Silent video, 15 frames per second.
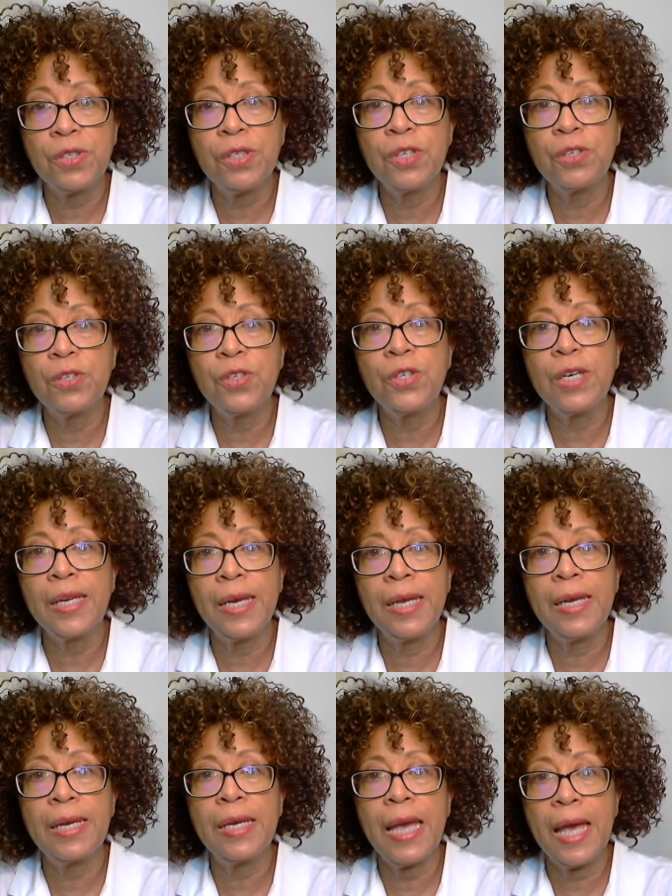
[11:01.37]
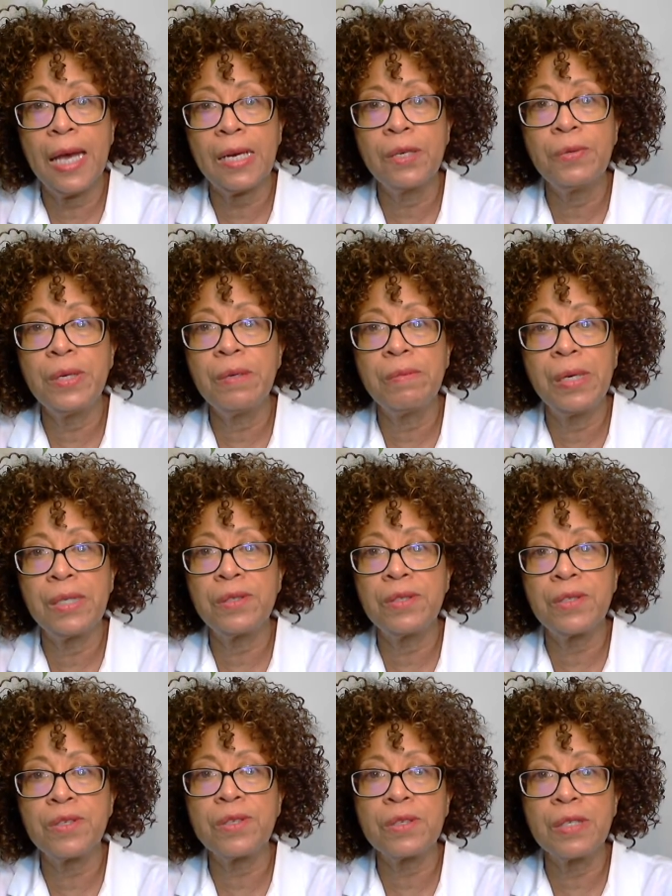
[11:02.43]
that you're getting adequate amounts
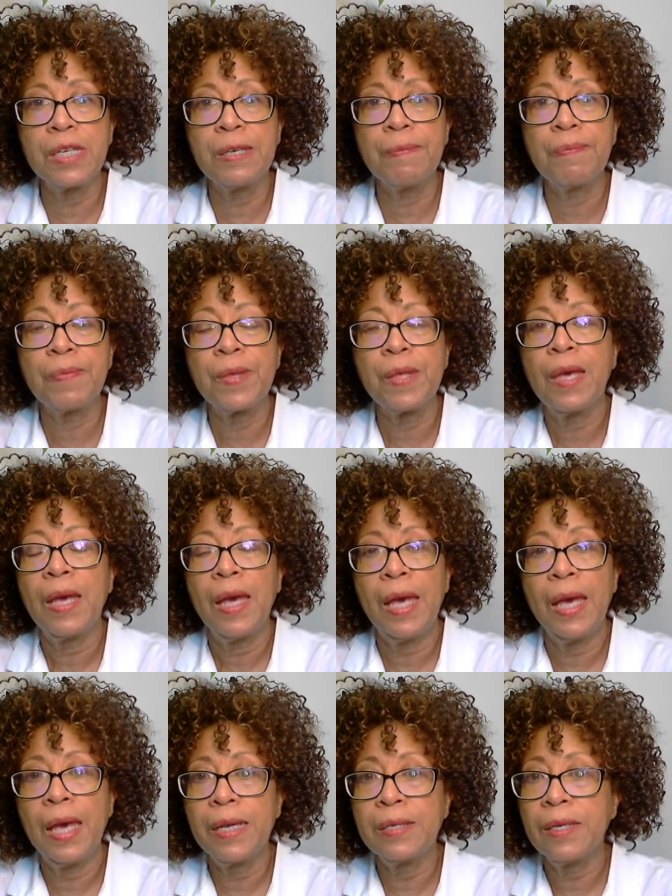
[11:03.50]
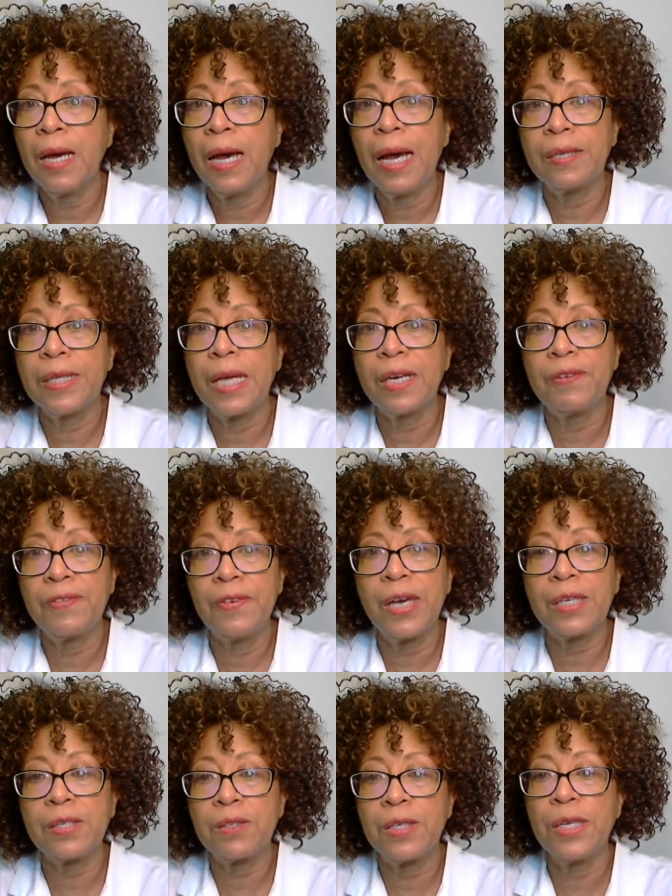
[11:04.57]
of sleep and how that
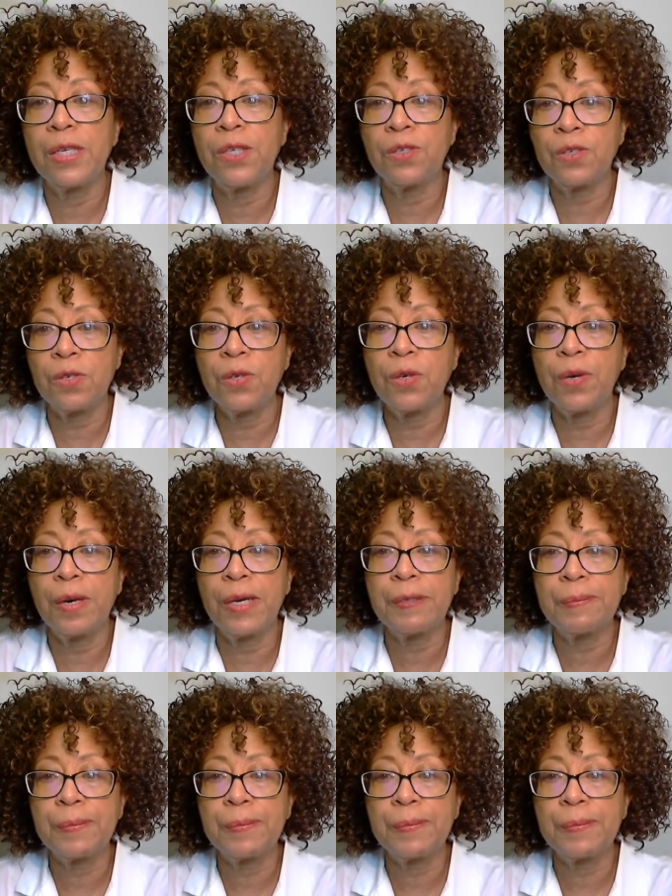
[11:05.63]
affects any snoring.